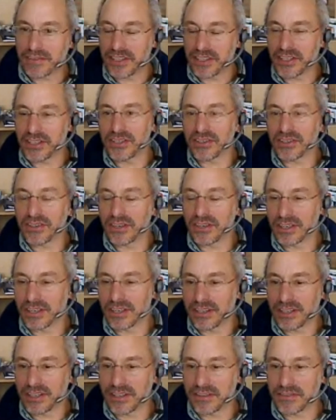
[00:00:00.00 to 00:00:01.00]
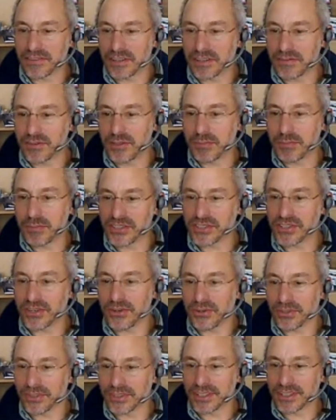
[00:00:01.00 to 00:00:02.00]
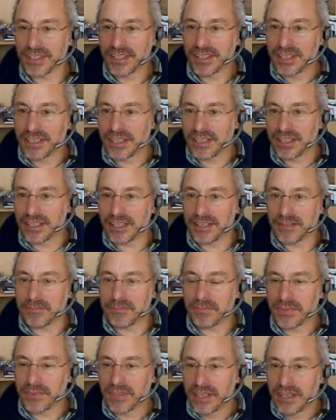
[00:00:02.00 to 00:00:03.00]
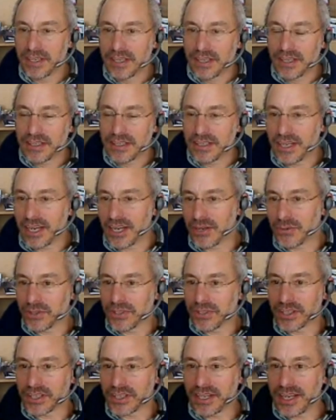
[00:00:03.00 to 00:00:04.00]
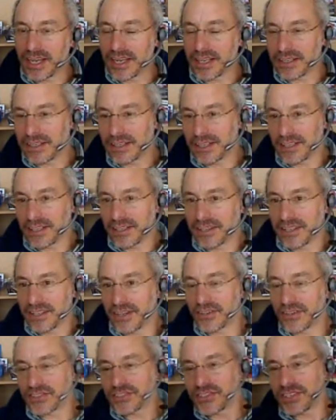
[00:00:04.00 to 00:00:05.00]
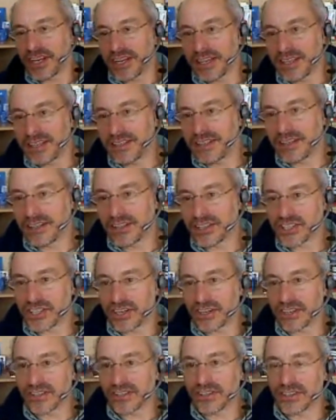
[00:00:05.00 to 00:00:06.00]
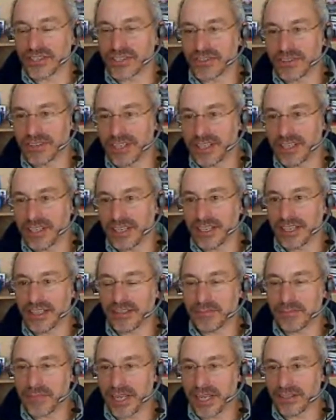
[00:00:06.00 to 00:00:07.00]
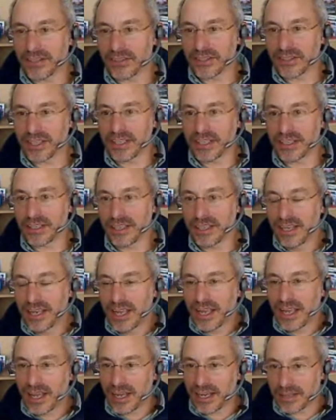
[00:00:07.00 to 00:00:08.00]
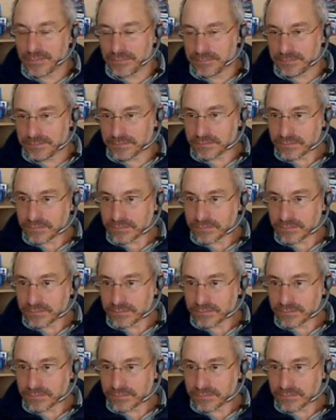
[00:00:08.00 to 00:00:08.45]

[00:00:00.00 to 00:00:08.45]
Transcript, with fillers: in here are, are a few months old. Um, now we're looking at uh, the other side, our shark nursery, um, and looking at